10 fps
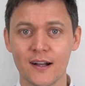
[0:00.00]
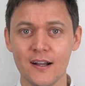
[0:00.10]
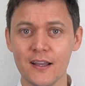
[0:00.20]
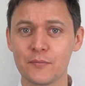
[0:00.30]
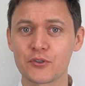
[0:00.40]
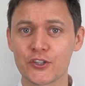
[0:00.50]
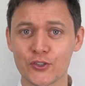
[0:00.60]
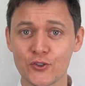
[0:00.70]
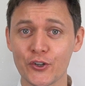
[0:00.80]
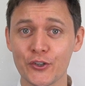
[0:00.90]
I am
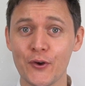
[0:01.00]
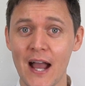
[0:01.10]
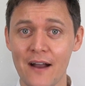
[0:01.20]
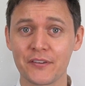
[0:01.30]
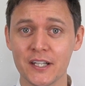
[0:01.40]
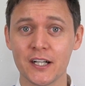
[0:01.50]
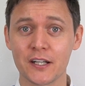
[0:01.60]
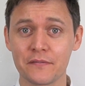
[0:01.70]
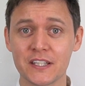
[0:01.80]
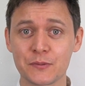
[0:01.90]
sure you haven't
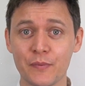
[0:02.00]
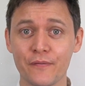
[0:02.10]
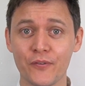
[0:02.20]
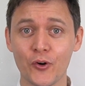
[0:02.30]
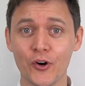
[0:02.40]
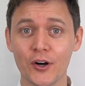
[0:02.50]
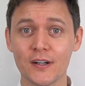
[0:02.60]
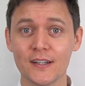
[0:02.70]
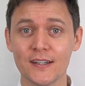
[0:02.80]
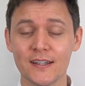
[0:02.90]
heard of this before.